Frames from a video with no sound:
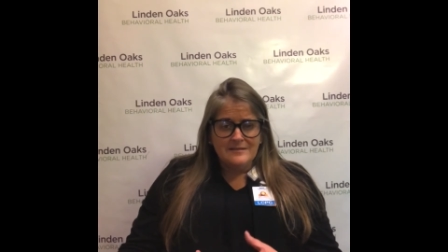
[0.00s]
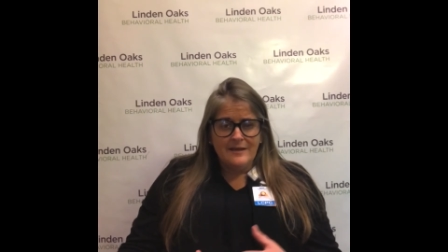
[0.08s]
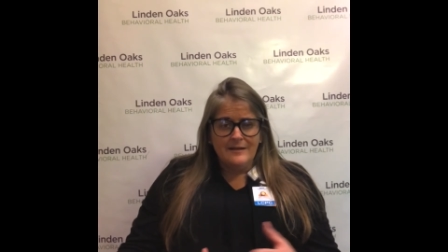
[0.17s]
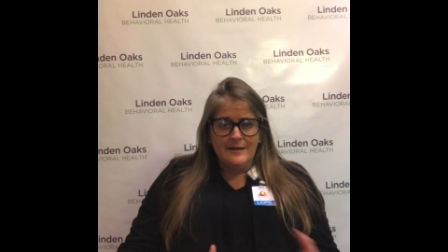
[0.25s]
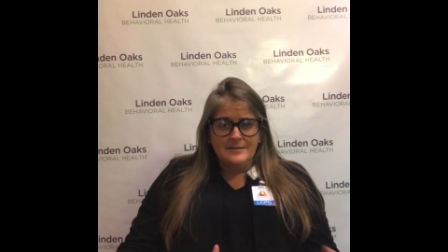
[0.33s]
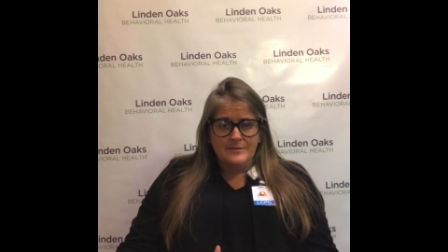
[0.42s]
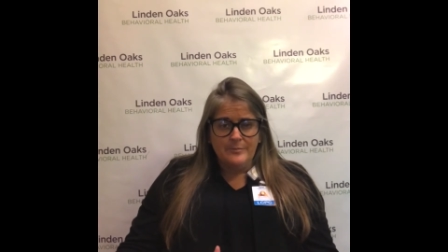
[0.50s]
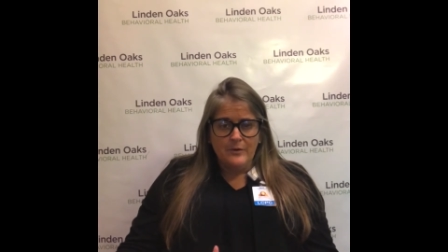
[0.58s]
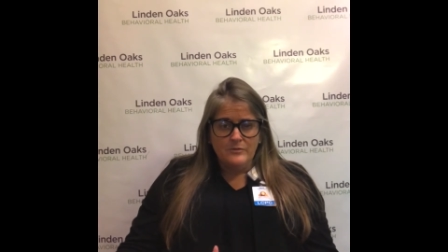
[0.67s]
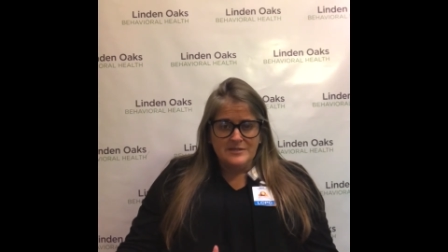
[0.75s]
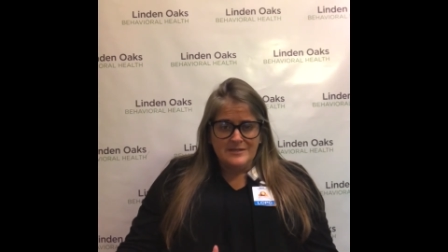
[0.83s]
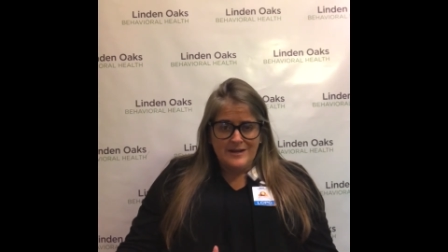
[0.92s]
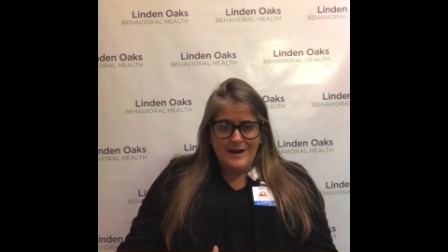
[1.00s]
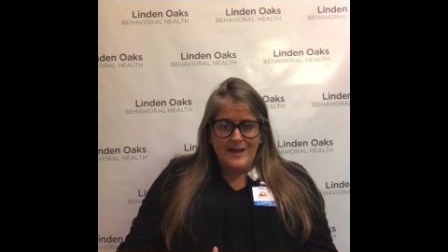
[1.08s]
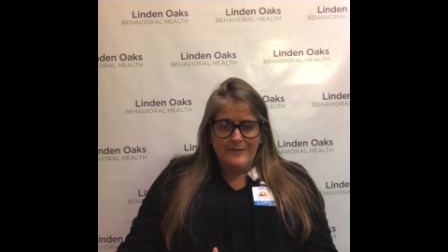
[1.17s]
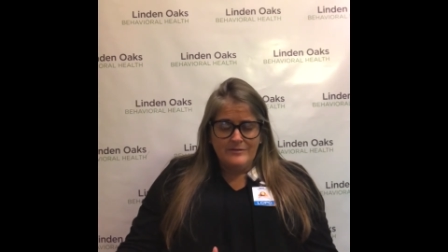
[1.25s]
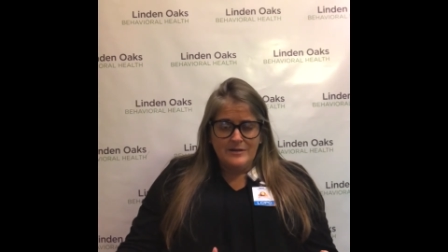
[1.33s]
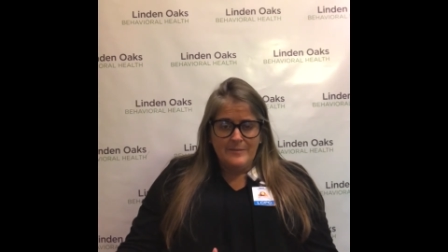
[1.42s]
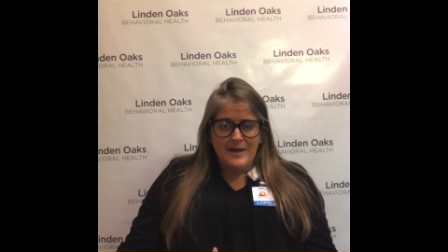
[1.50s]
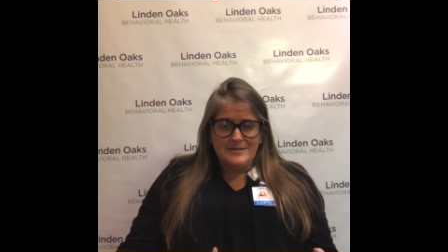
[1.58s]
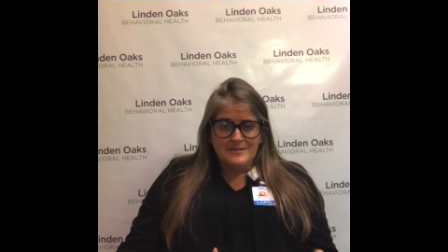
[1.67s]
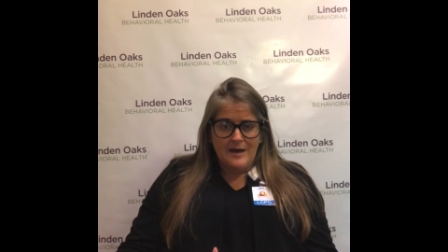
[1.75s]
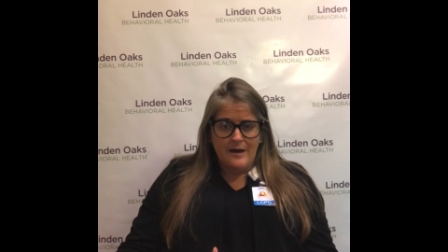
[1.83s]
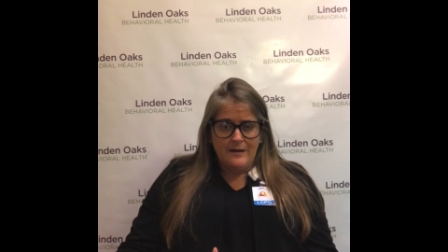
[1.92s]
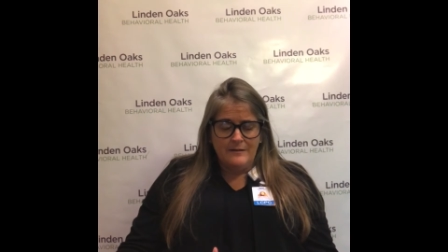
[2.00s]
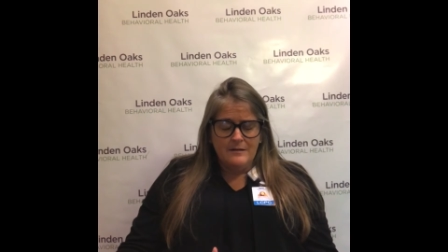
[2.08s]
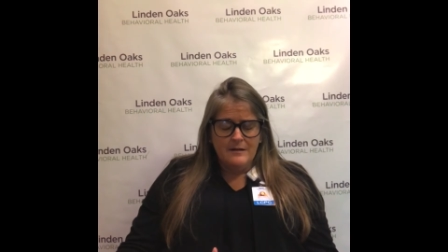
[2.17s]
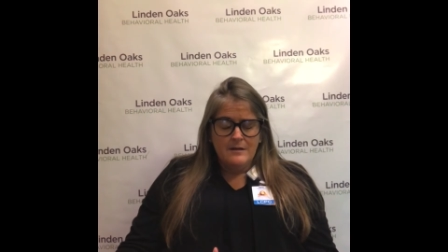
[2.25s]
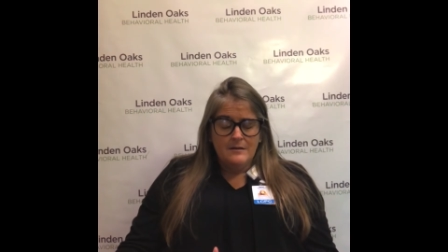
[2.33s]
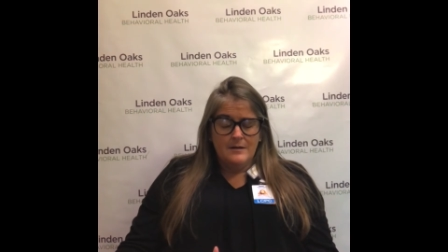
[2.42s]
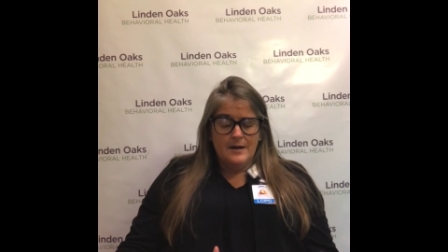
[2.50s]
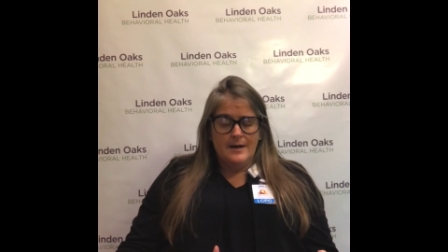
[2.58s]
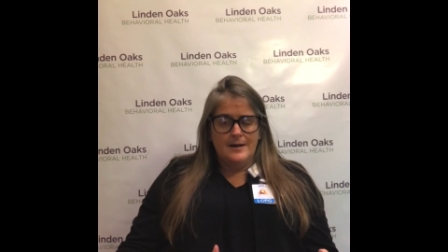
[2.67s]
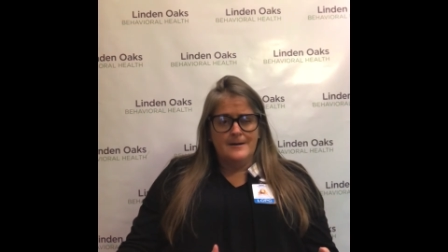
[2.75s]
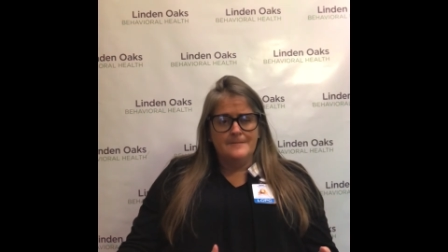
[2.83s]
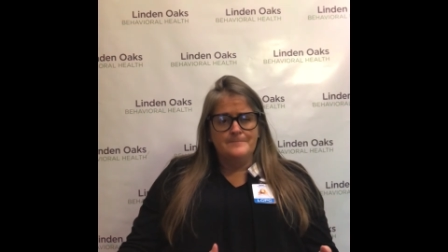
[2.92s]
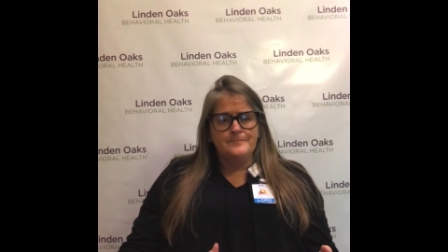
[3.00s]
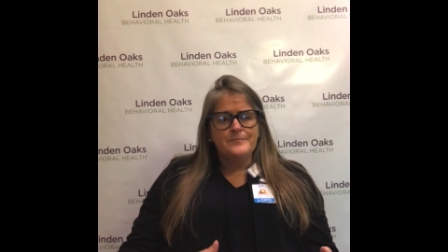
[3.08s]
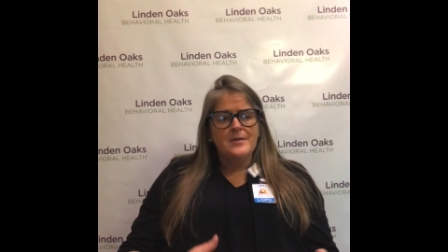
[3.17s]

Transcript: than as opposed to not having a mask on.